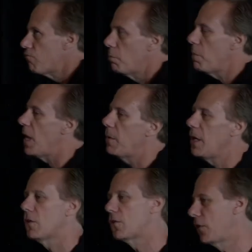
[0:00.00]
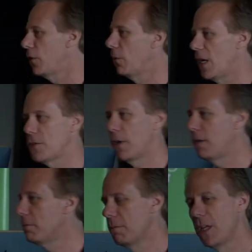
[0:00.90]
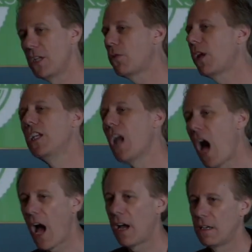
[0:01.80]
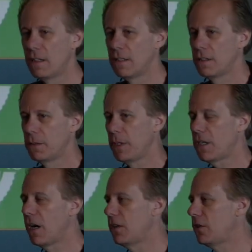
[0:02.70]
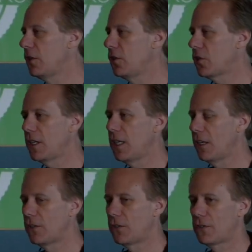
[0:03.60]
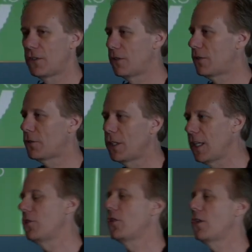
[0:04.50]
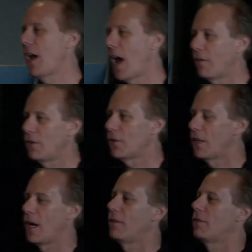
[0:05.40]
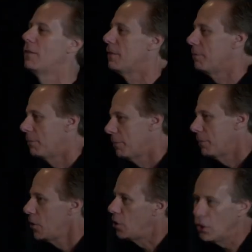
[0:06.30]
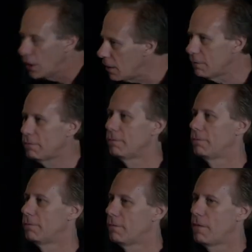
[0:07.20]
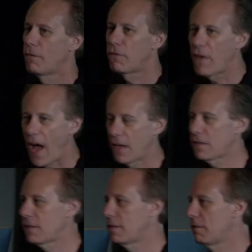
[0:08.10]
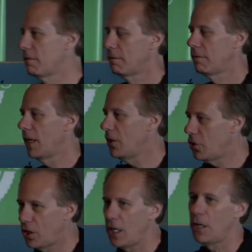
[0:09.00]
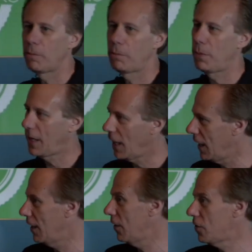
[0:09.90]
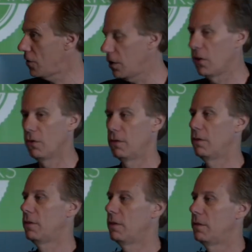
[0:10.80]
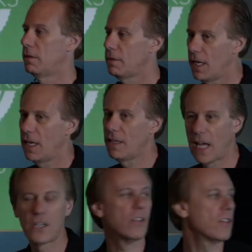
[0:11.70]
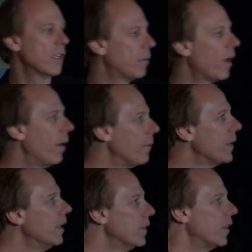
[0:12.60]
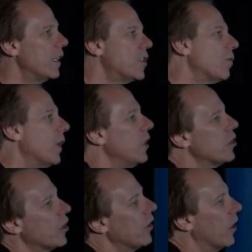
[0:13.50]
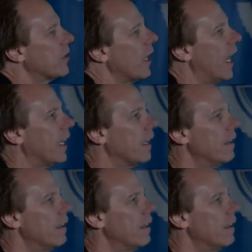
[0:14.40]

Maybe. There's a few ways, but it's really not. Because usually, you know, there's 3 things you can have. You can have good, fast, and cheap. Pick any of those 2. And that's usually the problem. So this is what it usually looks like.